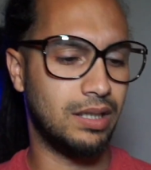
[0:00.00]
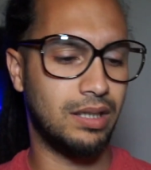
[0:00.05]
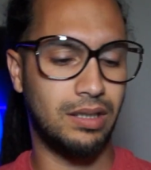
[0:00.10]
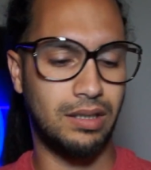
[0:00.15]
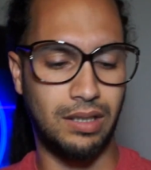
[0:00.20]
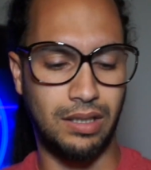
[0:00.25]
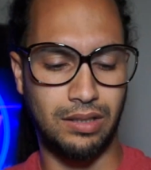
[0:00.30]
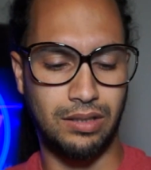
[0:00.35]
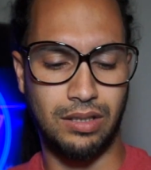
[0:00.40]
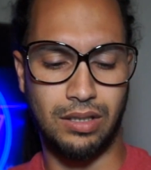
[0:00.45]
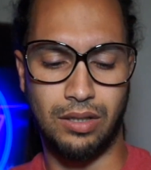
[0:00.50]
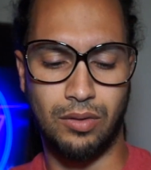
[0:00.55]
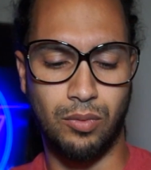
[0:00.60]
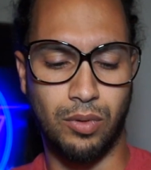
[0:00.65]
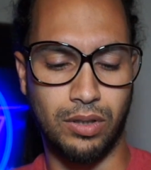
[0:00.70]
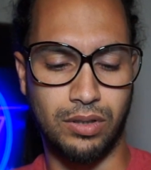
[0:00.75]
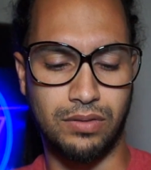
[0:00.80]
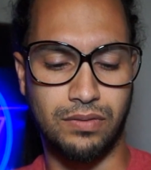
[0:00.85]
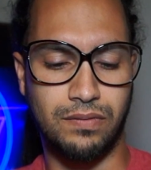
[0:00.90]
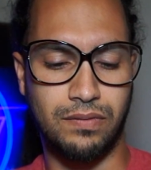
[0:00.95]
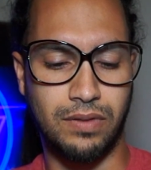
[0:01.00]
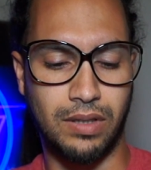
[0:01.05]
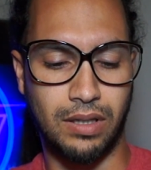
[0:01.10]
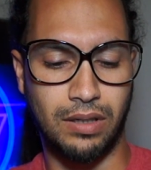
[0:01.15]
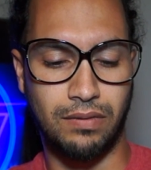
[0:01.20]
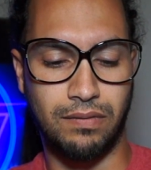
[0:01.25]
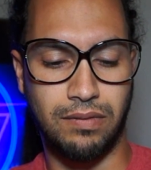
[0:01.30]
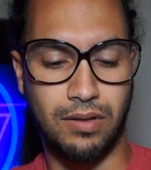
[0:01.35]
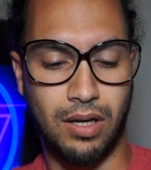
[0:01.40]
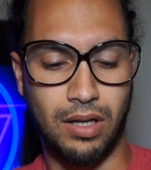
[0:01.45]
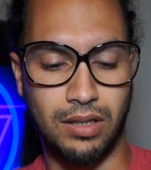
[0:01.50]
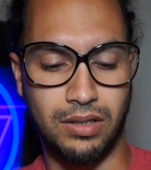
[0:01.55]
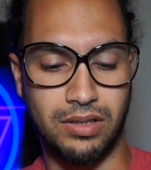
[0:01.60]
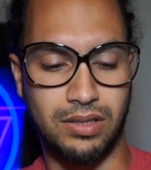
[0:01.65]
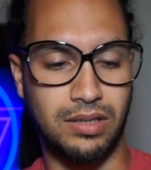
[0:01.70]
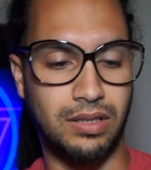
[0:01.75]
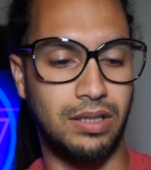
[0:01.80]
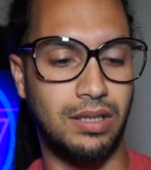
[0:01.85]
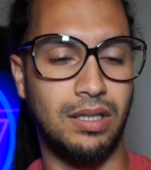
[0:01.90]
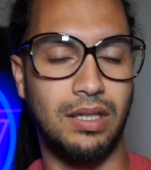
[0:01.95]
It, it, it, works very
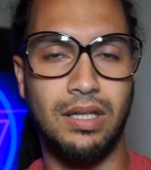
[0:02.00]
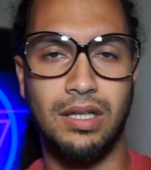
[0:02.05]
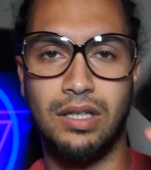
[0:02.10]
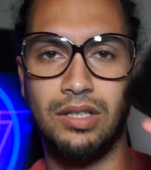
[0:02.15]
flawlessly.